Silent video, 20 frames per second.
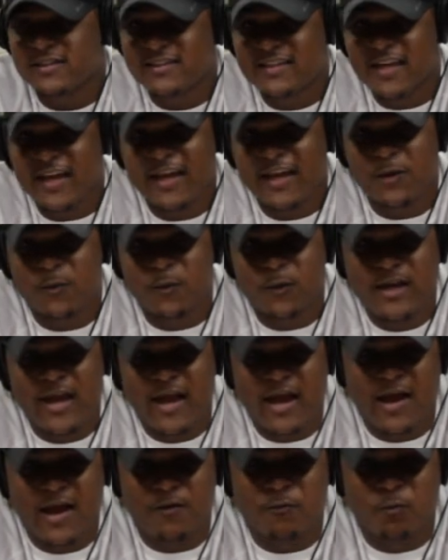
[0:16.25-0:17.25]
State, we
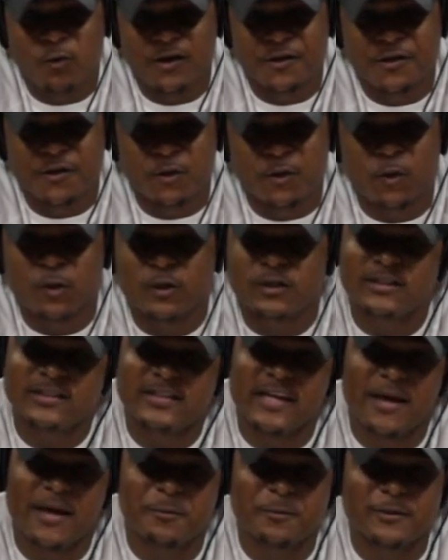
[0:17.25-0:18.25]
have one of the
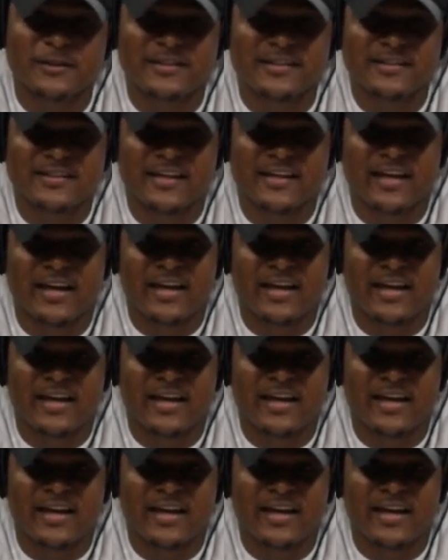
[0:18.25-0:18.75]
coolest campuses,